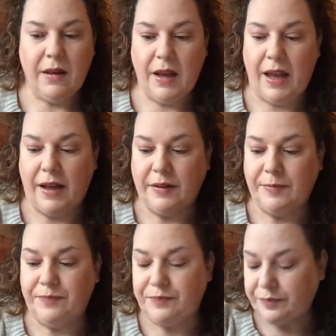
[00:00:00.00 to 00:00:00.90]

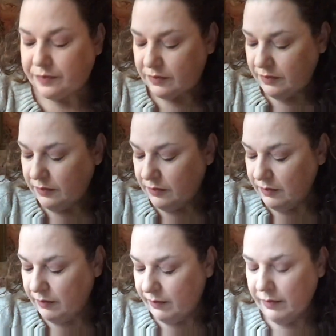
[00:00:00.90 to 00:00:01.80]

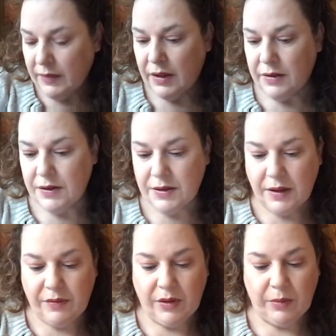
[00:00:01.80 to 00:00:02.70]
Just
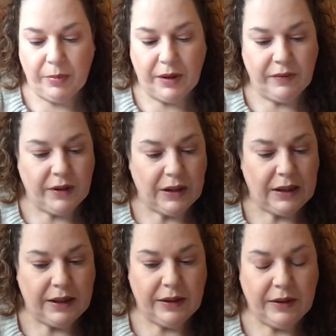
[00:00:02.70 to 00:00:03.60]
give you a bit of a
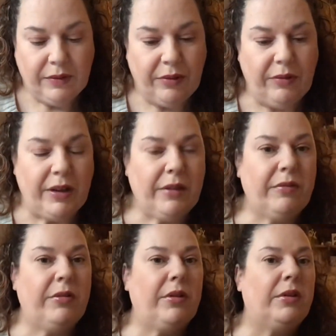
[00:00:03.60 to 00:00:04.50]
click
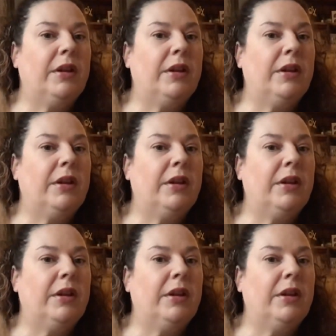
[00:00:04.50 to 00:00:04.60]
through.